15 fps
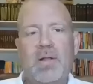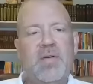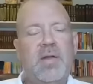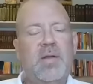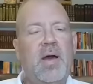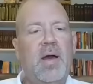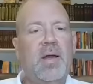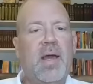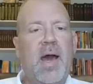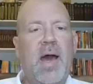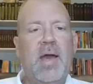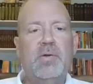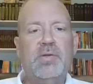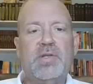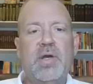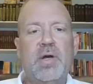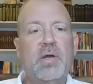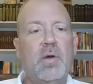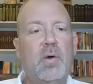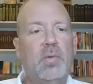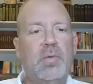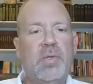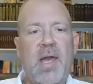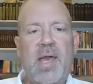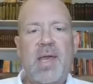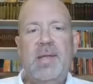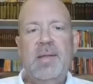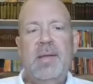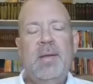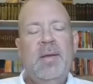Irrelevant, a guy who's going to go
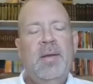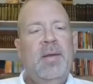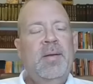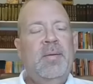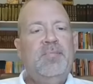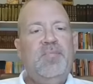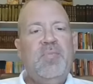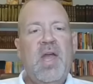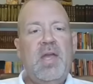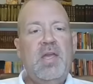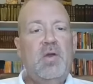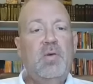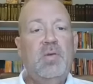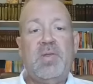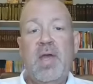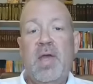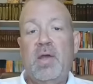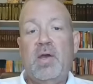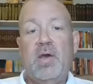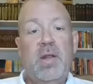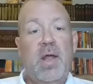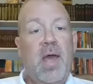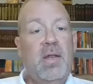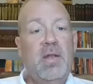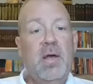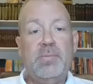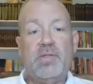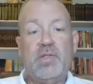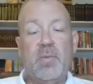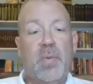late that you think could
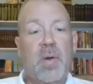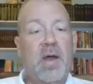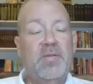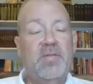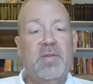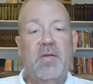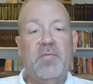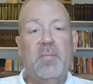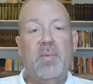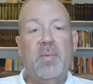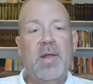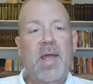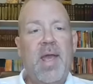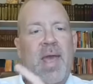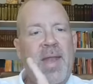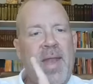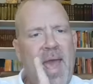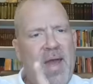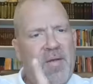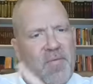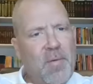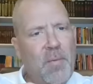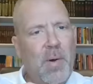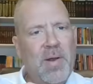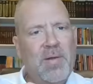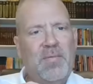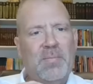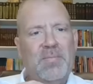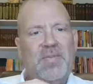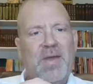end up surprising everybody. And every
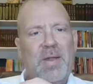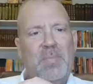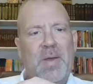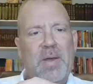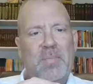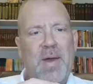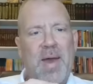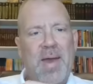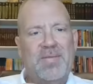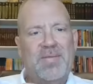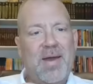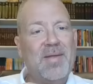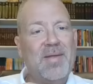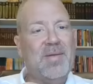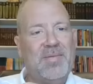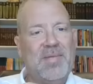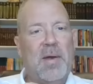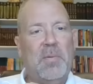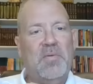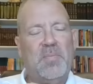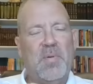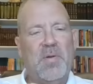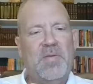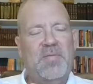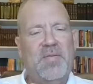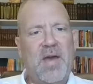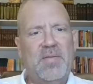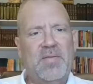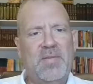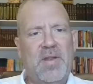one of them said Big Max. I thought that was pretty
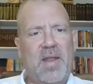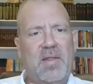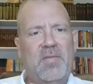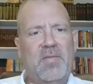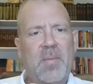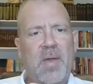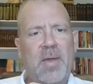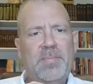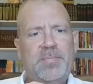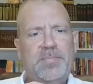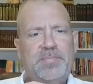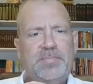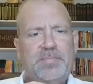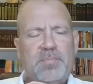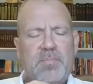fascinating to me.